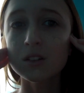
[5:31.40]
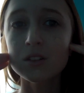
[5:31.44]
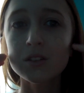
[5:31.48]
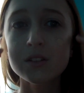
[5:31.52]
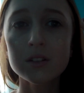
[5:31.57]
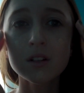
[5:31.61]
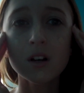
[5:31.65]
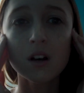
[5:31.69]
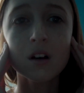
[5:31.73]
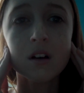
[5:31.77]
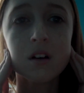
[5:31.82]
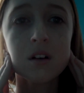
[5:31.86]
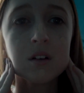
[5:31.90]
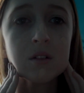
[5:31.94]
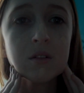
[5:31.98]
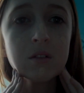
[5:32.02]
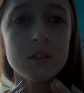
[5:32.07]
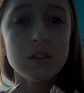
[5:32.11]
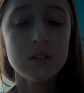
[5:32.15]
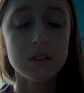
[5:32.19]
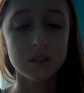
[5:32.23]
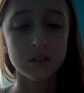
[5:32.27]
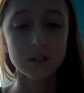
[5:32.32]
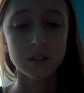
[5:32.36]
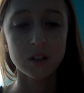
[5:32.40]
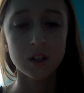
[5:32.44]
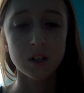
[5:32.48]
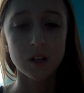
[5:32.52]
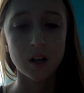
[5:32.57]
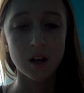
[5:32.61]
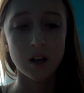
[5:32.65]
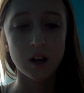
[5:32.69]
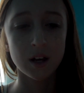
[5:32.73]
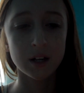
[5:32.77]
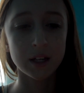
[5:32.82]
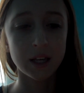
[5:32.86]
So,
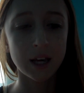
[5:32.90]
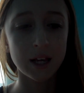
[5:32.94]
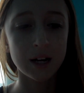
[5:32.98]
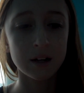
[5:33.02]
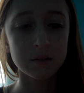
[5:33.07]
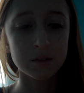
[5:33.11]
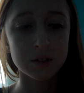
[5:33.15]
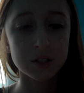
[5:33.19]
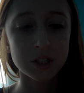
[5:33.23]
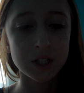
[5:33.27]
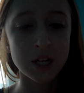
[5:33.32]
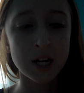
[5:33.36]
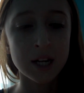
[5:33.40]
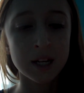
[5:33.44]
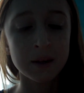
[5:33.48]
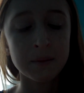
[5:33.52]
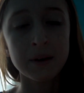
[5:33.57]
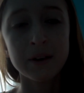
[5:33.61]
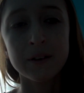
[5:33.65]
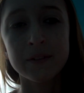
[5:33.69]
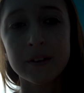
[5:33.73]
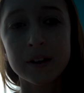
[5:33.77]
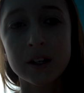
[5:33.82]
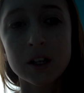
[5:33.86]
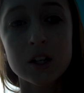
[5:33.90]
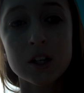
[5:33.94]
again, I'm just taking my